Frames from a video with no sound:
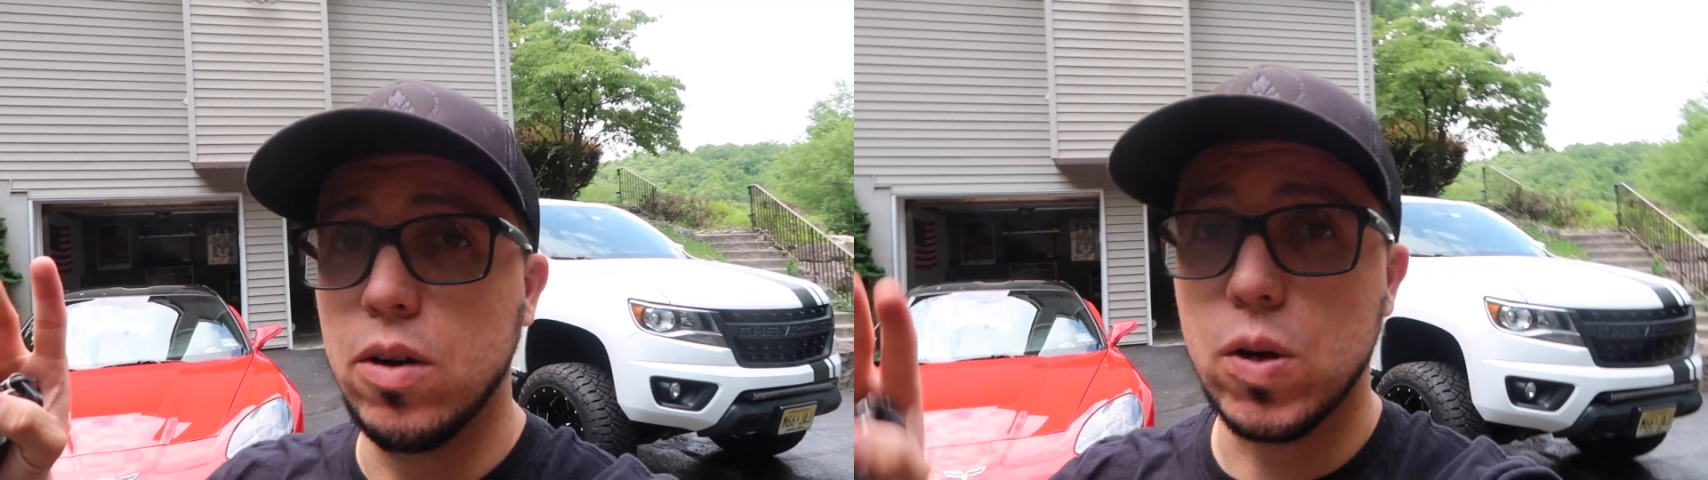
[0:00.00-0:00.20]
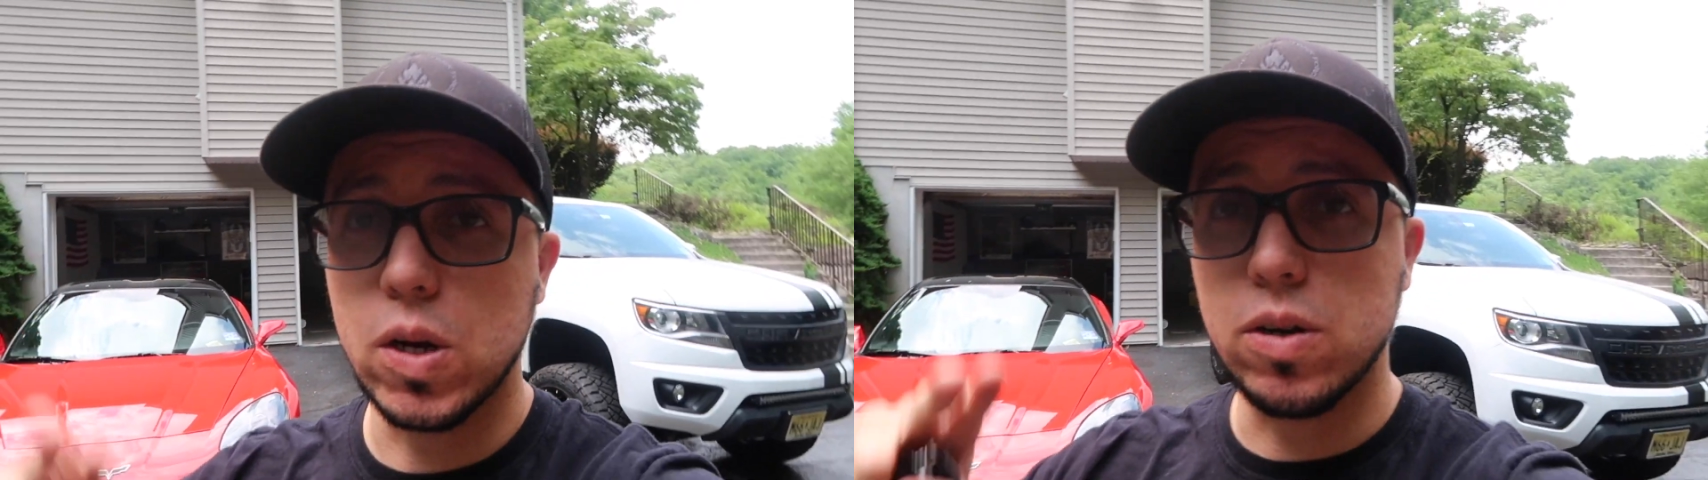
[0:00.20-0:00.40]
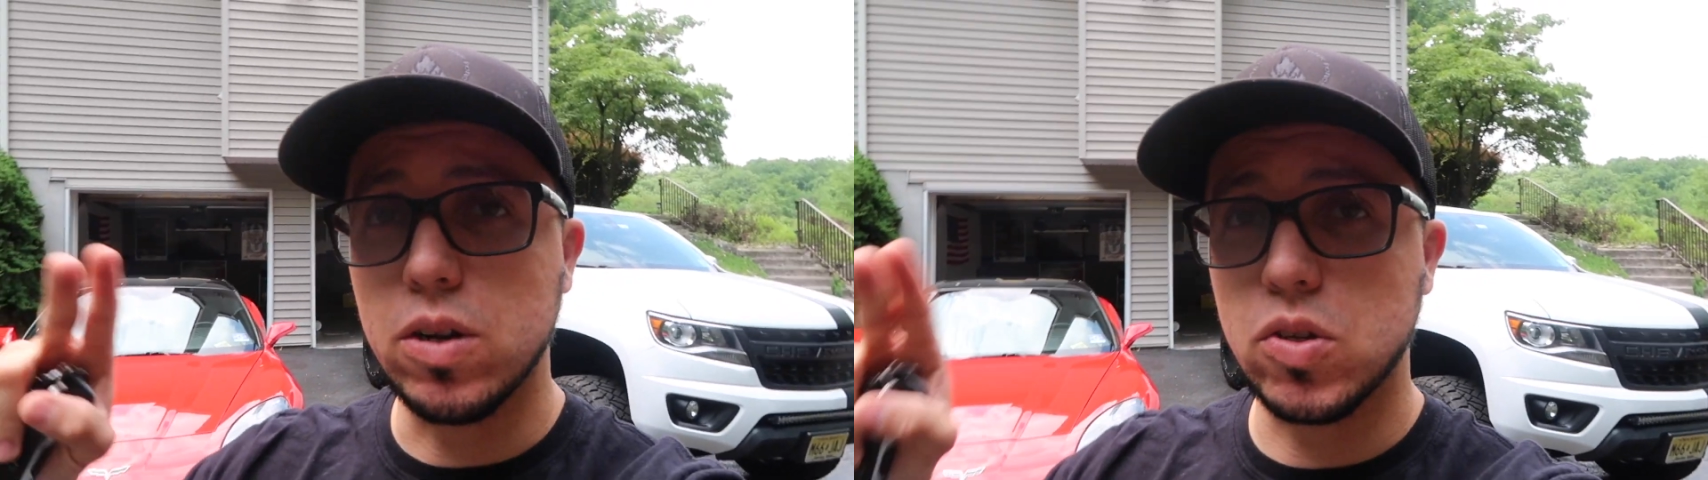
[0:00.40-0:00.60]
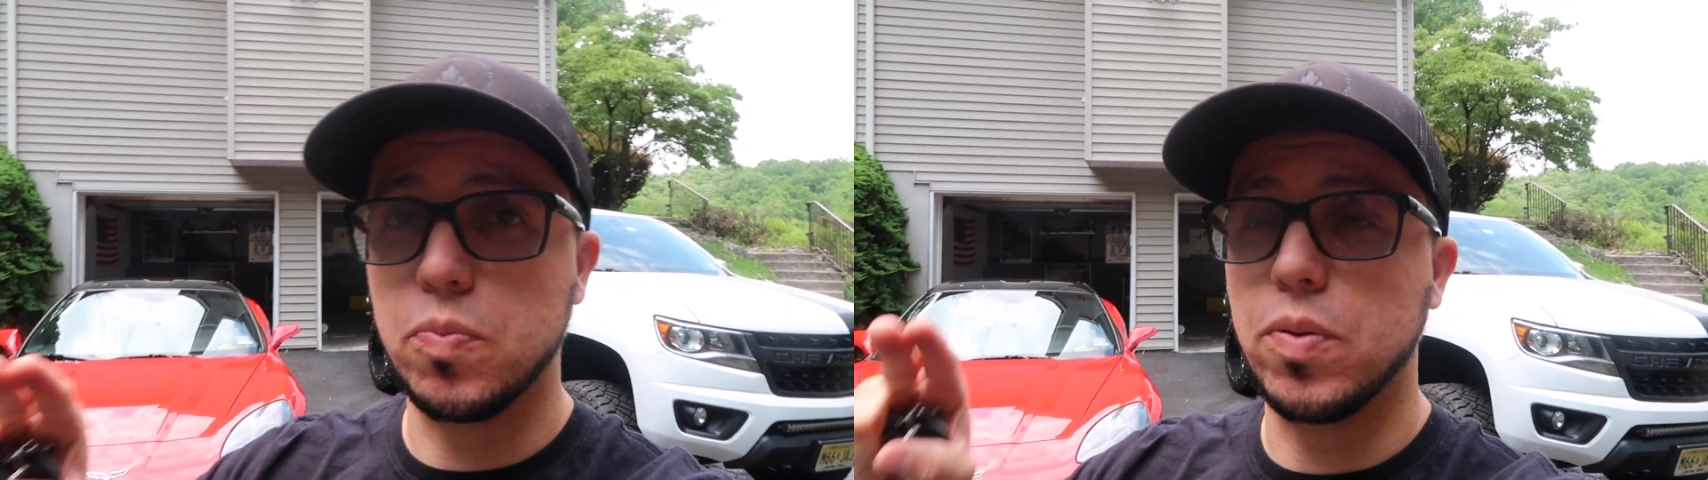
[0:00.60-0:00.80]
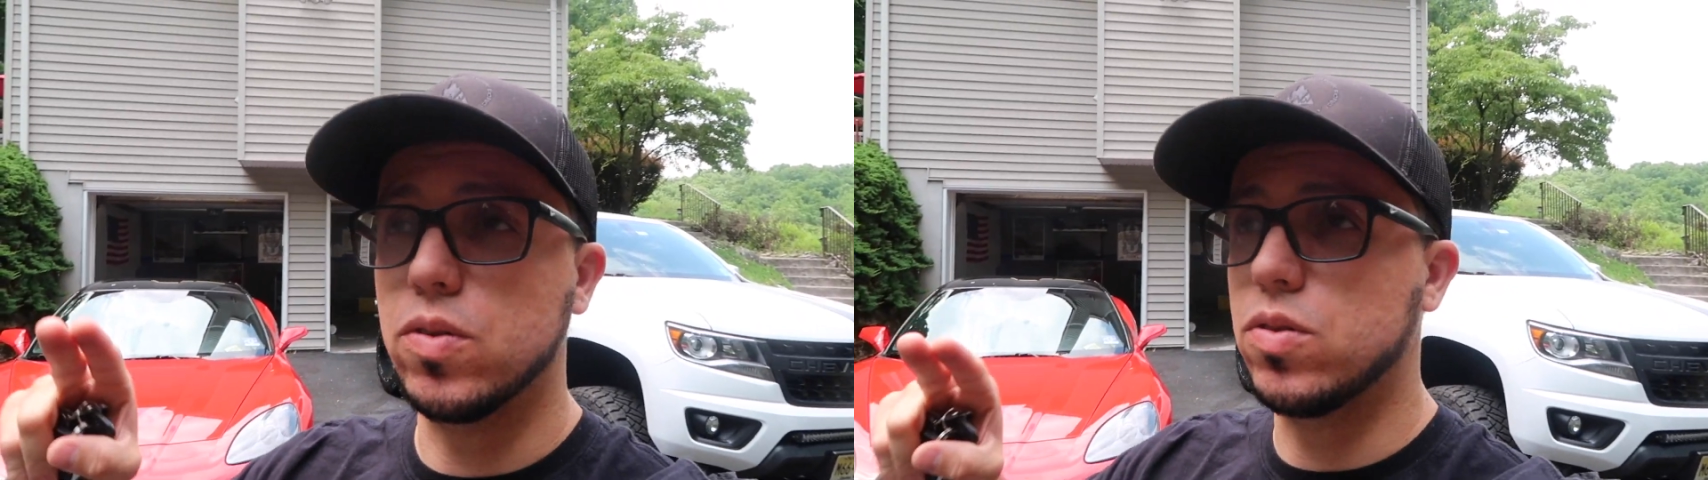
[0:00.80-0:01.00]
We are not
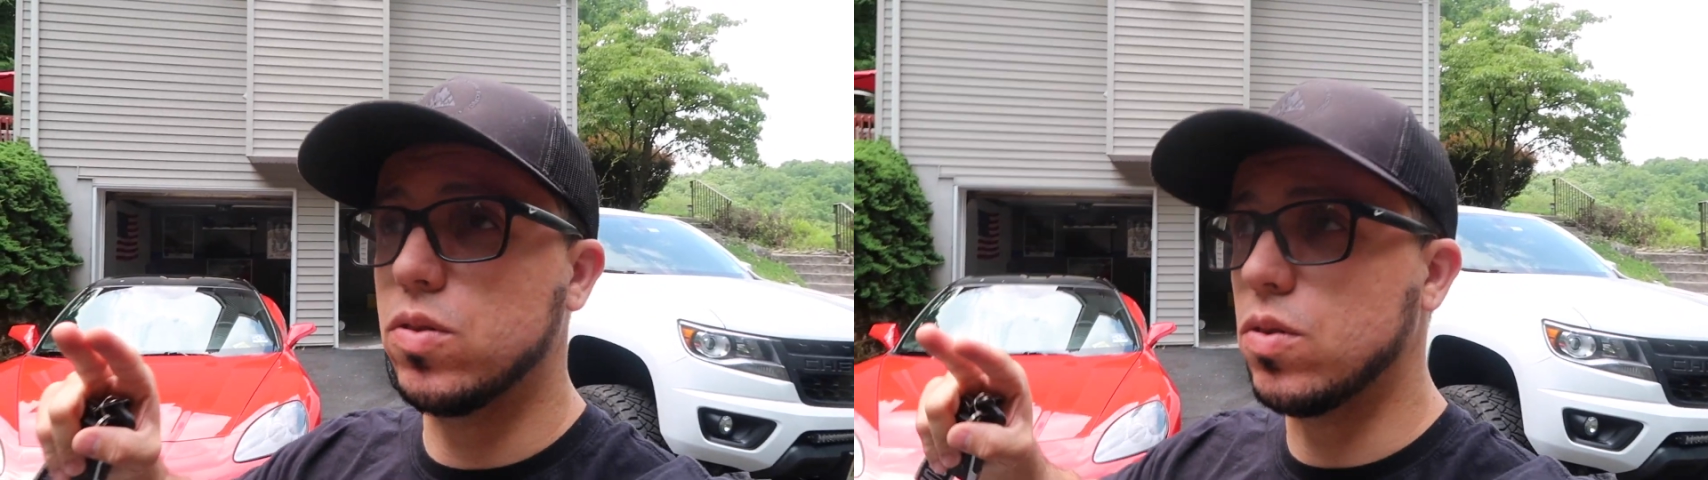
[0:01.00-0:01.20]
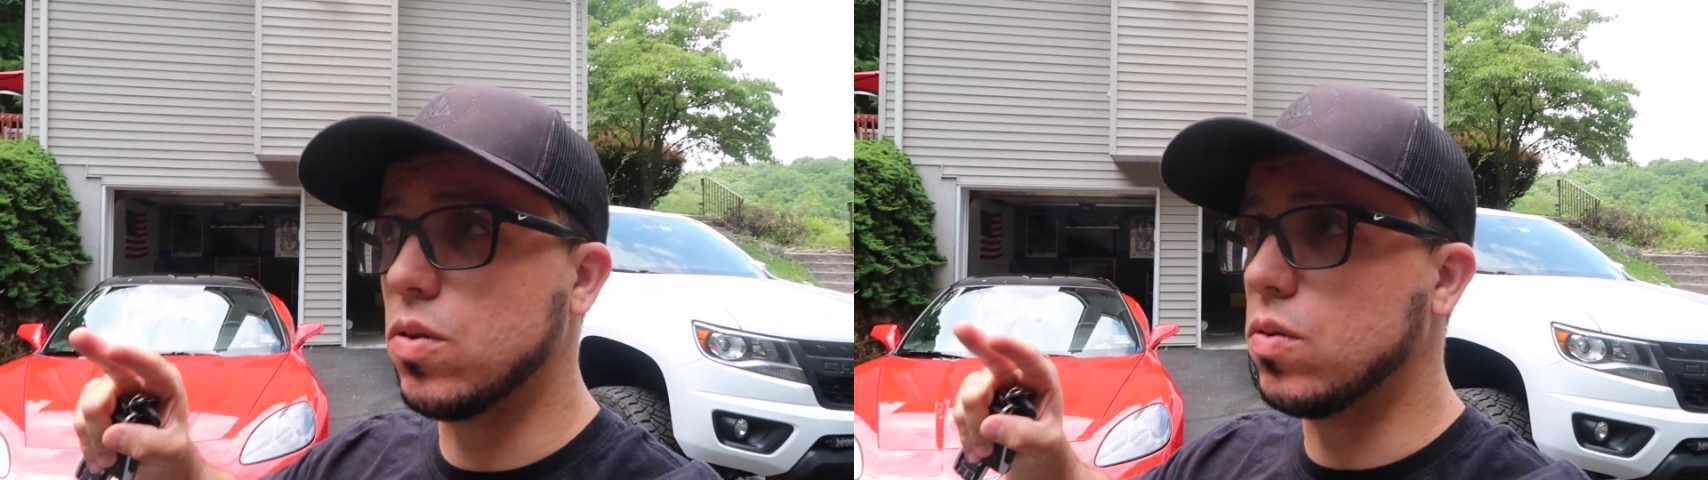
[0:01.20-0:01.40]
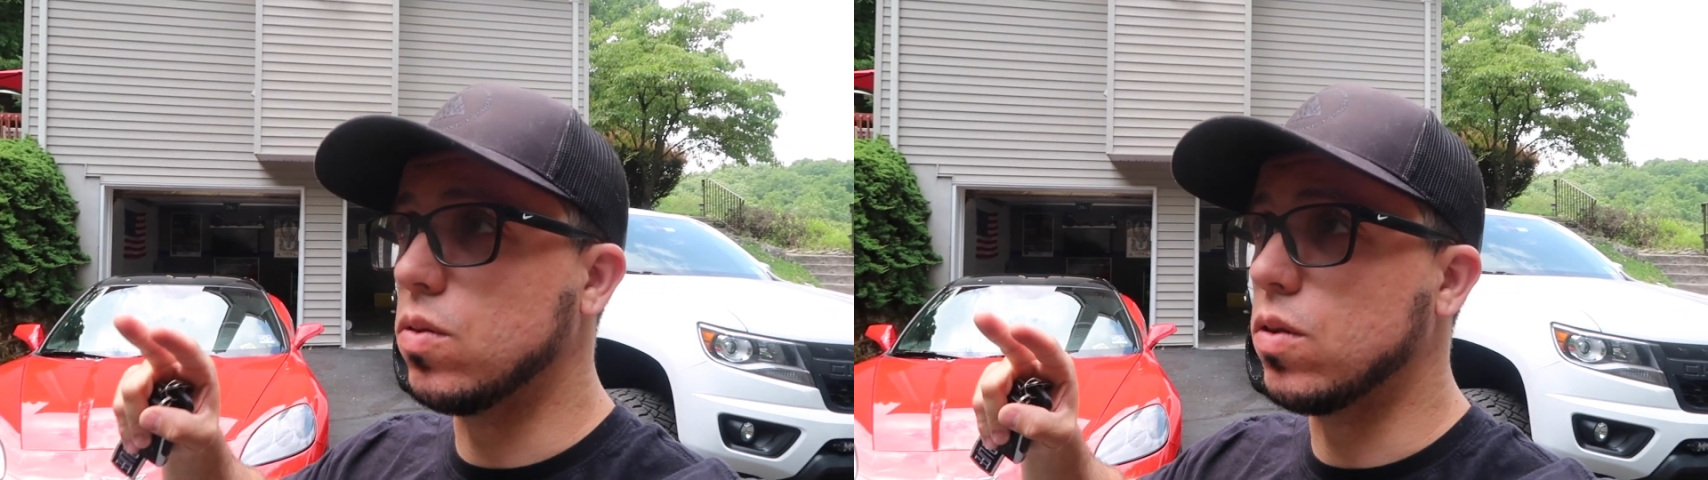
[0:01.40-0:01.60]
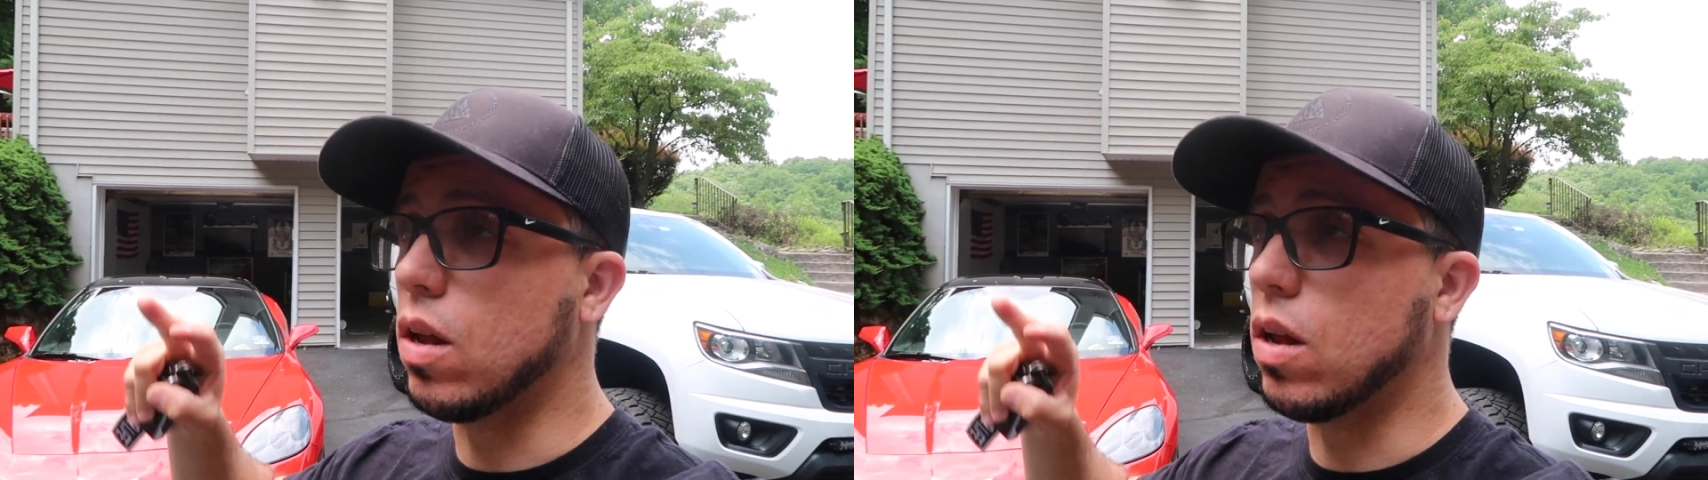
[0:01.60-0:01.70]
supposed to,